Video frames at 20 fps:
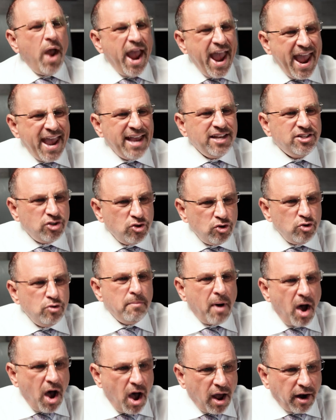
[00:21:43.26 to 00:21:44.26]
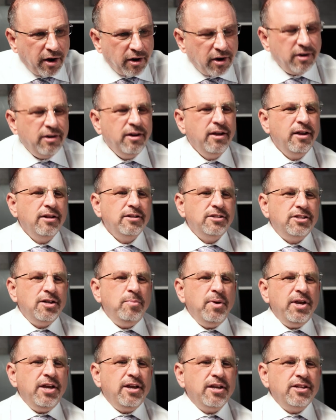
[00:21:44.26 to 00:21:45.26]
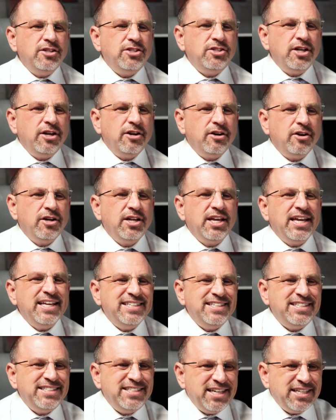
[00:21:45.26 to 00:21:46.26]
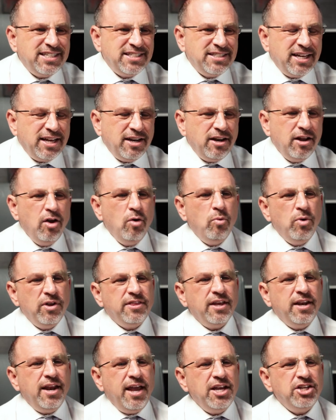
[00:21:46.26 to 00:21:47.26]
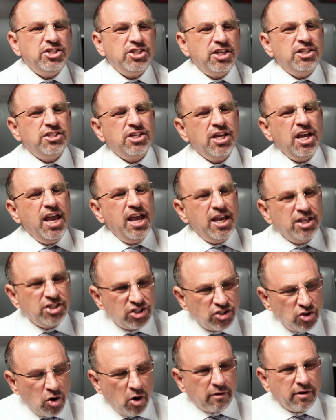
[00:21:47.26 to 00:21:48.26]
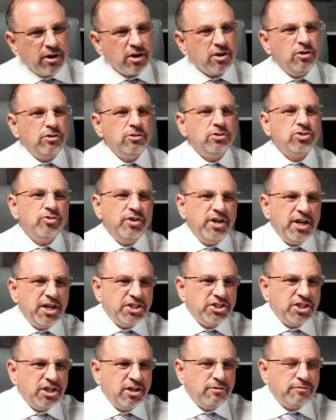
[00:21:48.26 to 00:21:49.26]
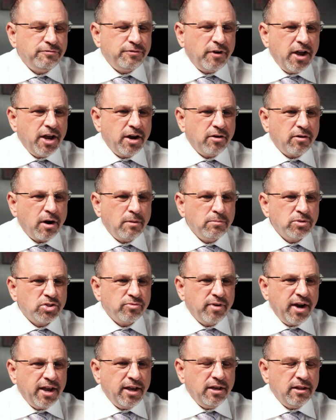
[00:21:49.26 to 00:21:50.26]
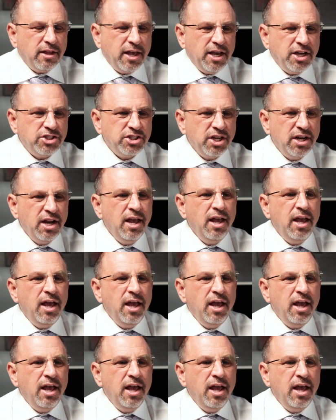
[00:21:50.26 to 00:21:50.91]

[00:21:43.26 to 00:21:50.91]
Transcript: way too modern to be considered consistent with the nation's historical tradition of firearms regulation.